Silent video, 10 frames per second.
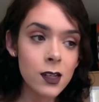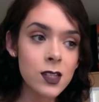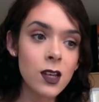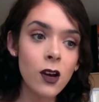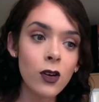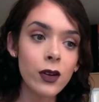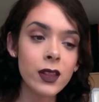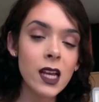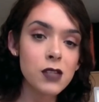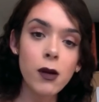So
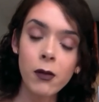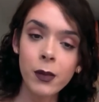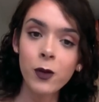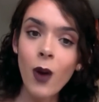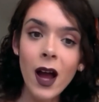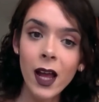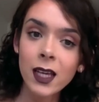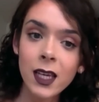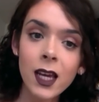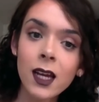that's probably why I
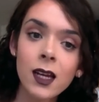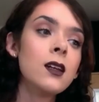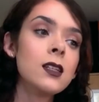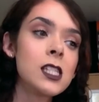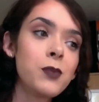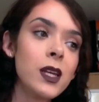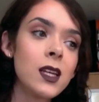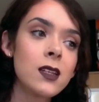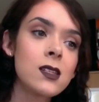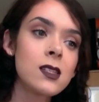can't
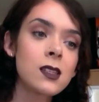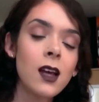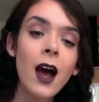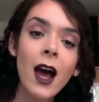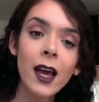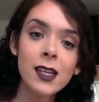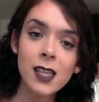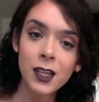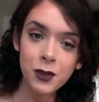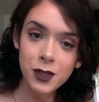speak as high as
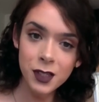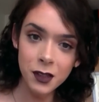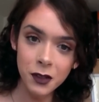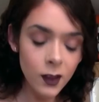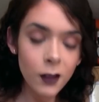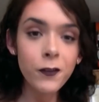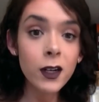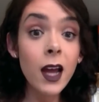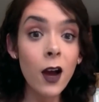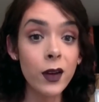I used to,
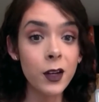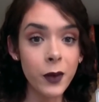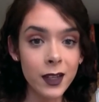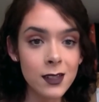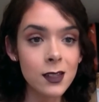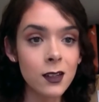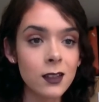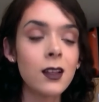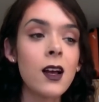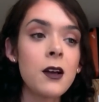for now, anyways.
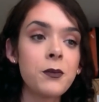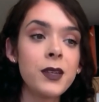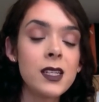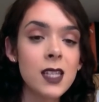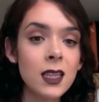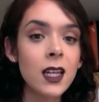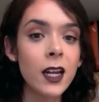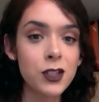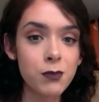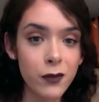Um, he said that
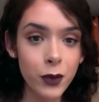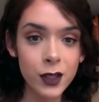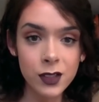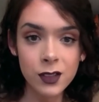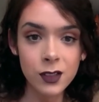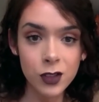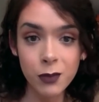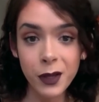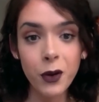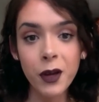I my voice
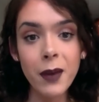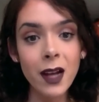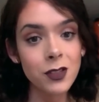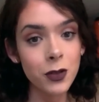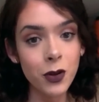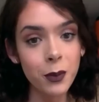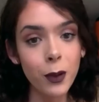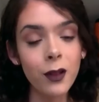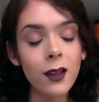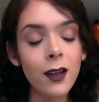should be going back to
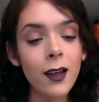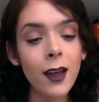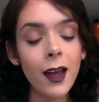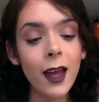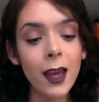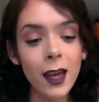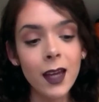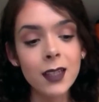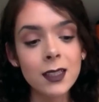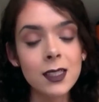normal,
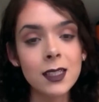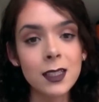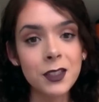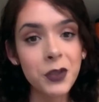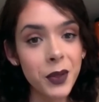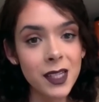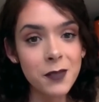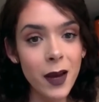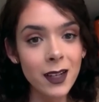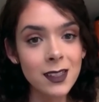and to
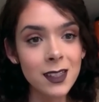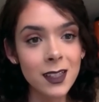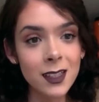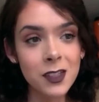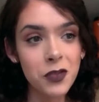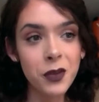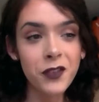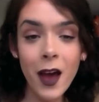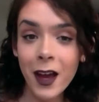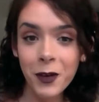expect it to be
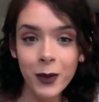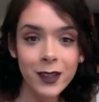fine